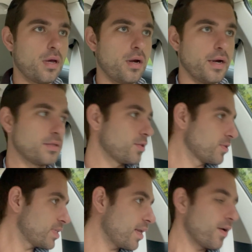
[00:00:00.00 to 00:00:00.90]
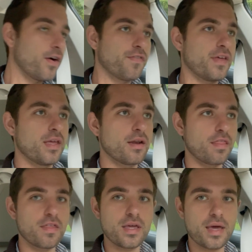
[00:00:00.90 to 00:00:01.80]
All right, so setting off
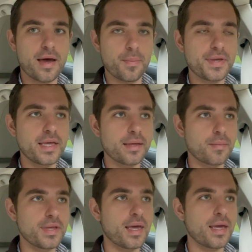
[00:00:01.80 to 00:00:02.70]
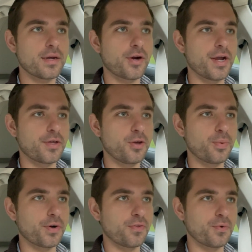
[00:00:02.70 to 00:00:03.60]
in the Alpina B8 Gran Coupe,
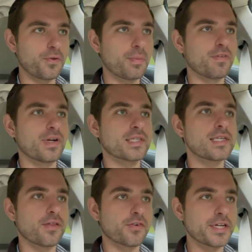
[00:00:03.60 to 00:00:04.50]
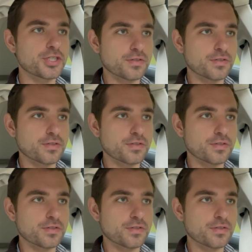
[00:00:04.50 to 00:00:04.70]
we're going to do a little bit of an acceleration